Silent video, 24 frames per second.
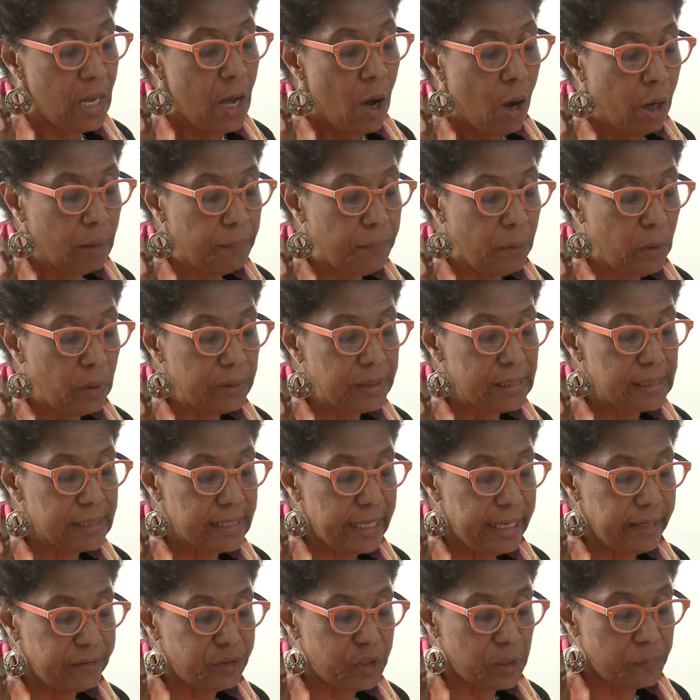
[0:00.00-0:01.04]
On board the
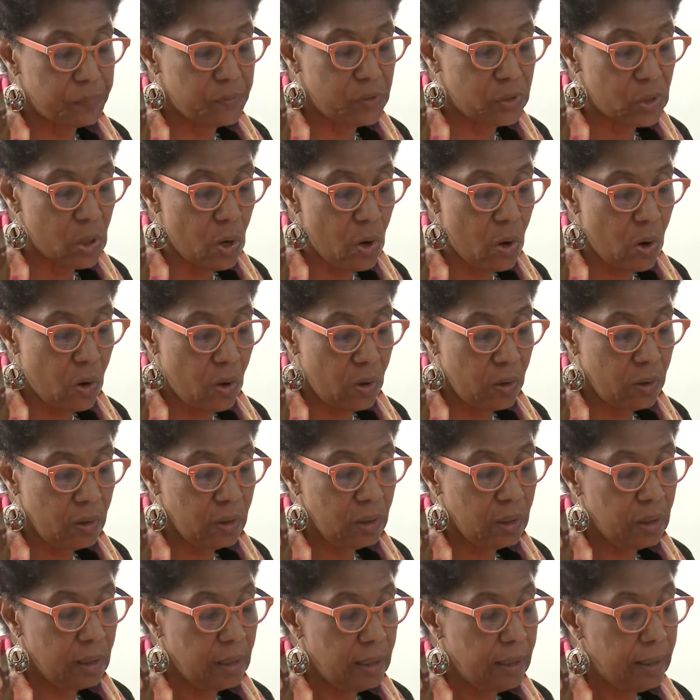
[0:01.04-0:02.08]
slave ship
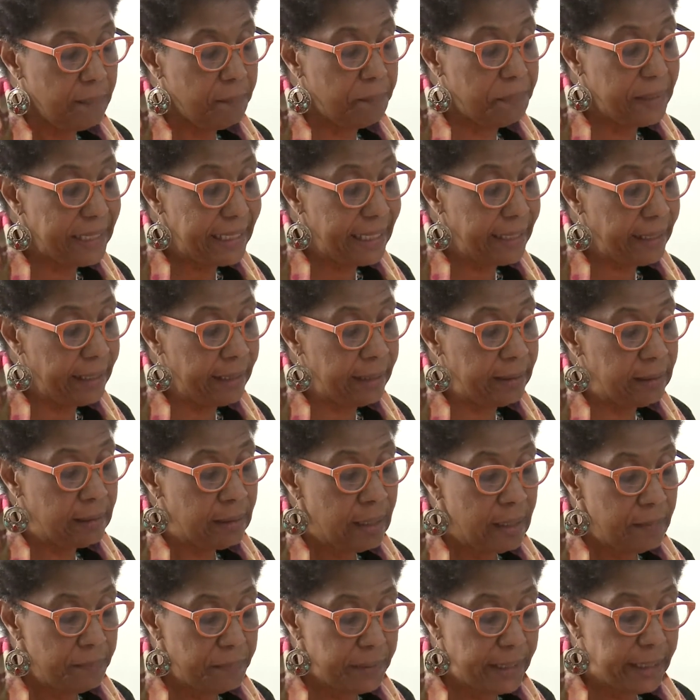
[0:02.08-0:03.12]
Zong,
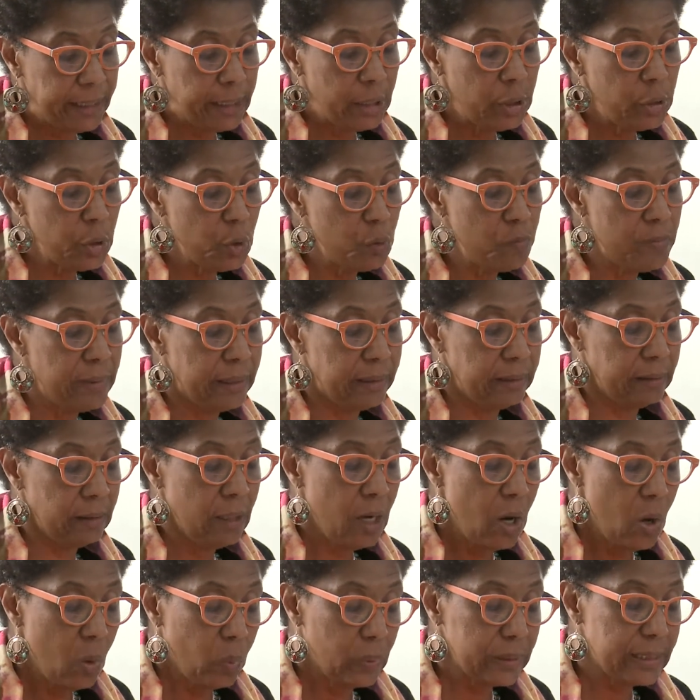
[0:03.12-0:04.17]
being
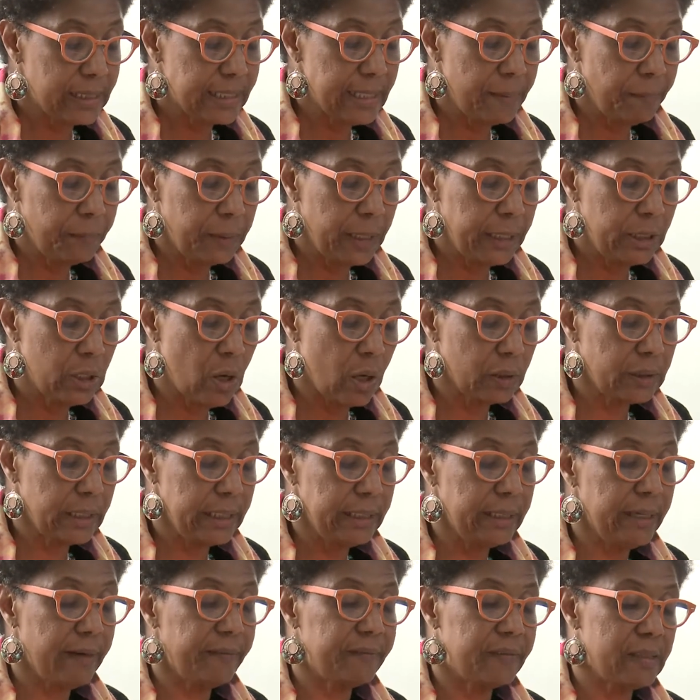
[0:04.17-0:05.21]
human was simply not
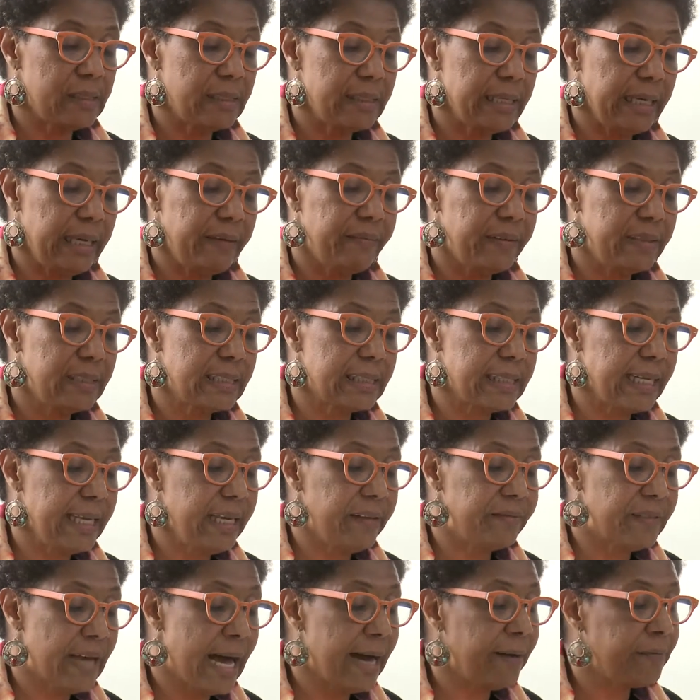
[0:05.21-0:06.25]
enough to save
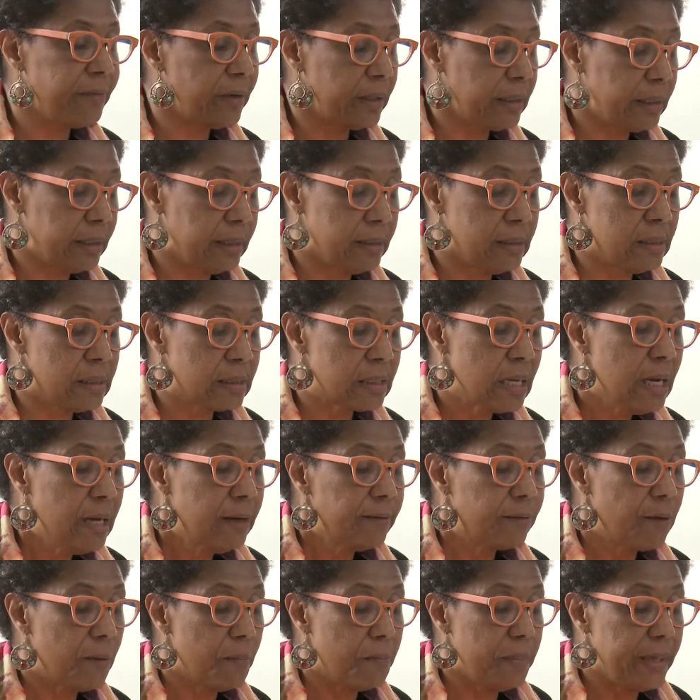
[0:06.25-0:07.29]
enslaved Africans
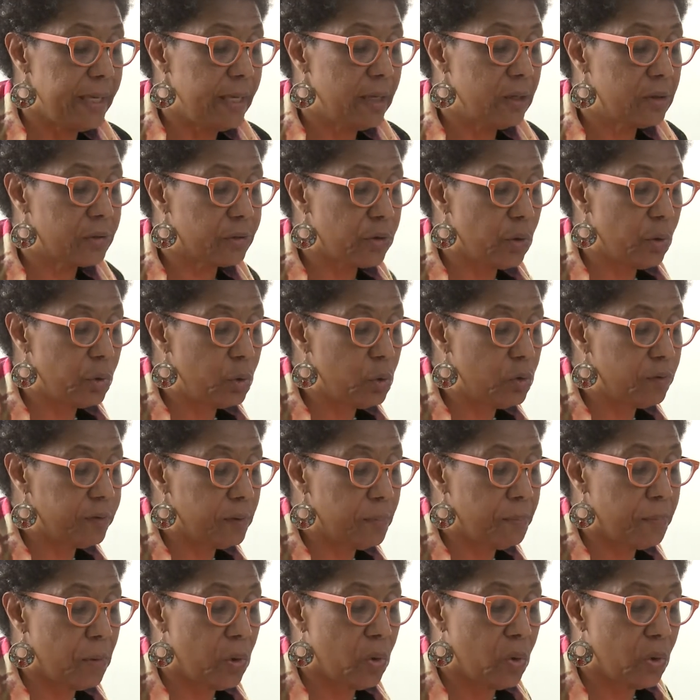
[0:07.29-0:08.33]
from being thrown
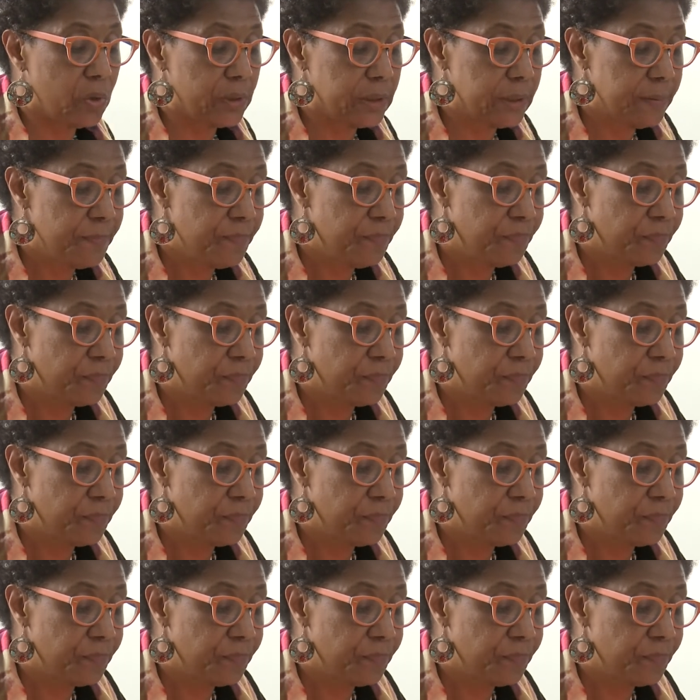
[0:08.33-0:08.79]
overboard.